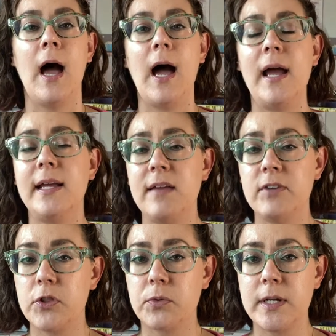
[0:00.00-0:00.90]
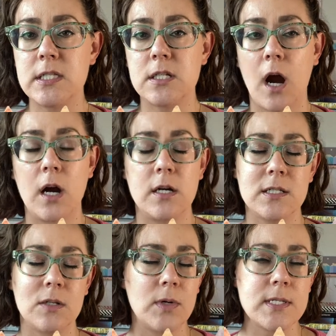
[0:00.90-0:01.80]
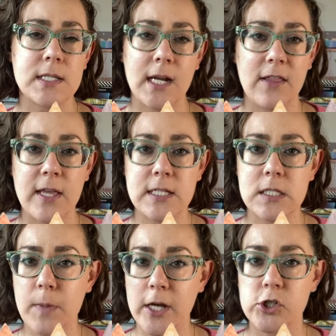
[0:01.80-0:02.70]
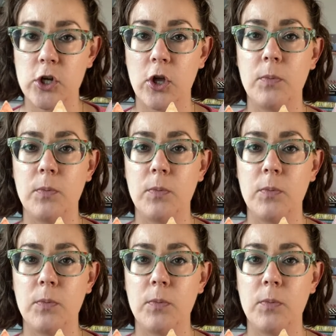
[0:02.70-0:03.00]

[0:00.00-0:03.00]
I gave it three stars. It wasn't anything special,